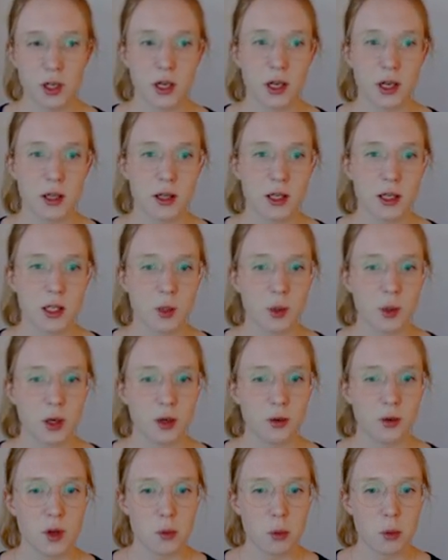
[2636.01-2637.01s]
and that's one
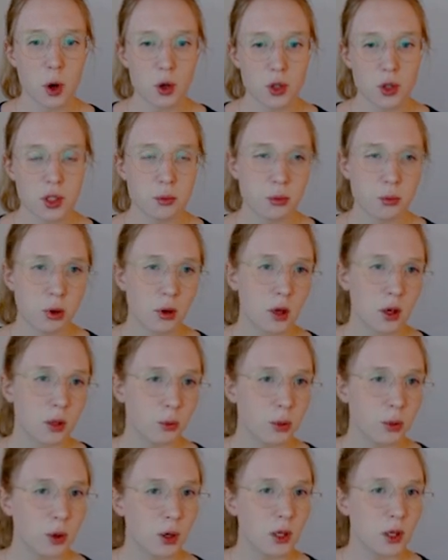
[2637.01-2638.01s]
of the most important
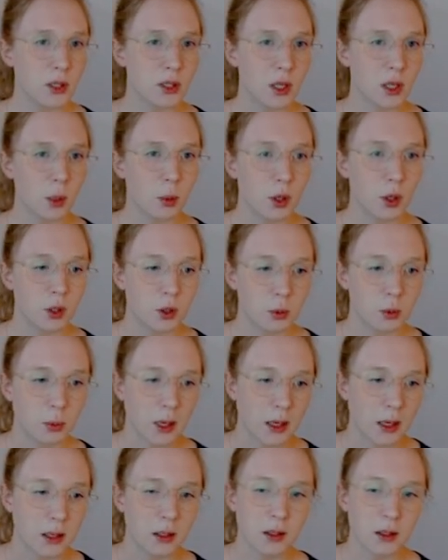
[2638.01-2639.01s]
points that I want to
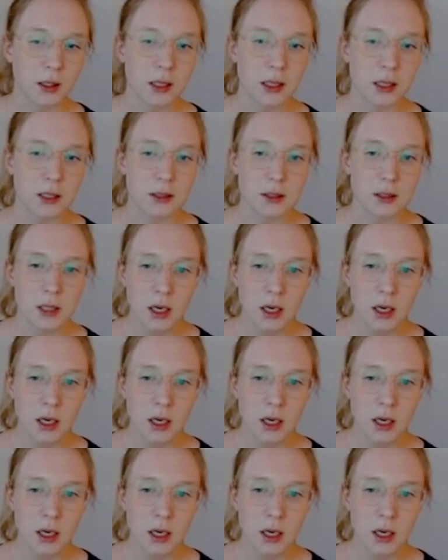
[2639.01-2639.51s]
make in the end.